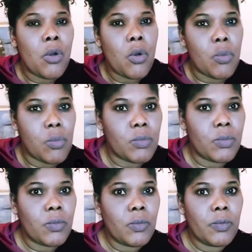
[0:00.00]
home.
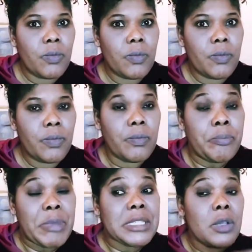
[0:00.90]

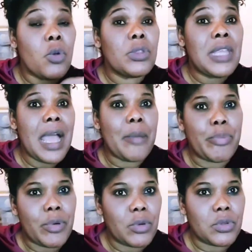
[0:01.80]
Person go there
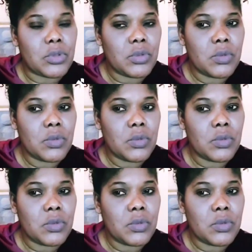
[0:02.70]
abroad.